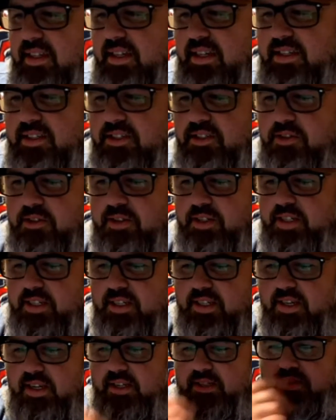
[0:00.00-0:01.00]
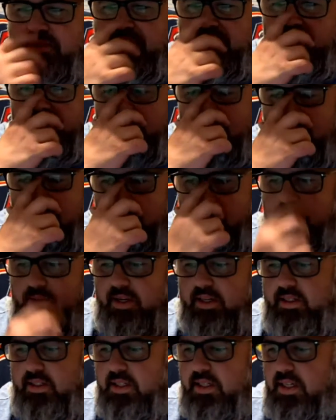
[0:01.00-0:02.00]
enjoying the night.
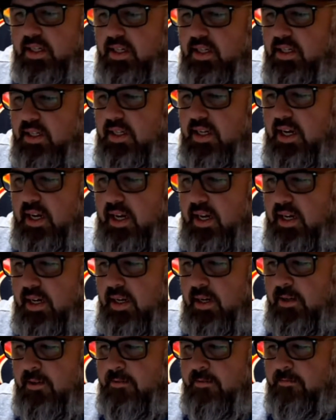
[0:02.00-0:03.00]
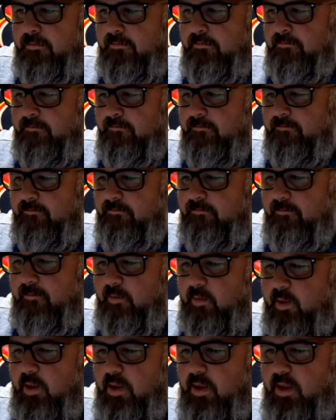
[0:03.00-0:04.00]
But um,
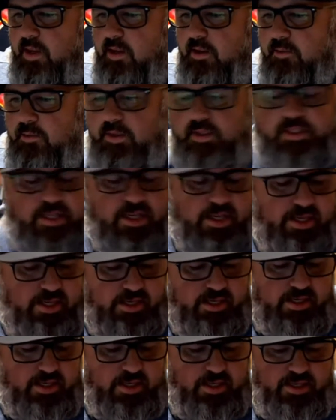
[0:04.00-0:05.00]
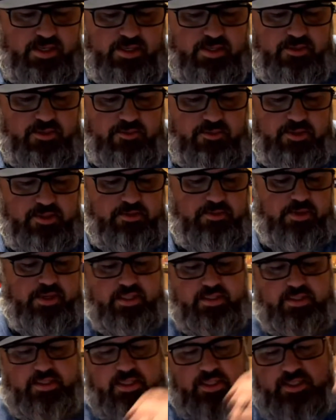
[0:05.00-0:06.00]
wish we
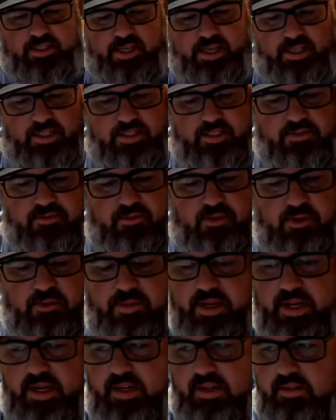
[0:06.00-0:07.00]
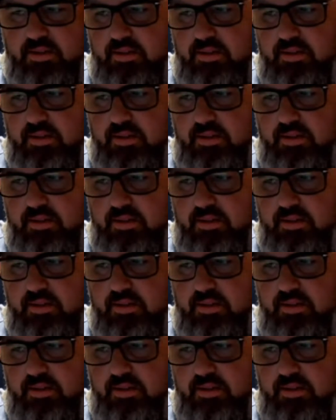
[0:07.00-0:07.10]
could see Texas for a minute.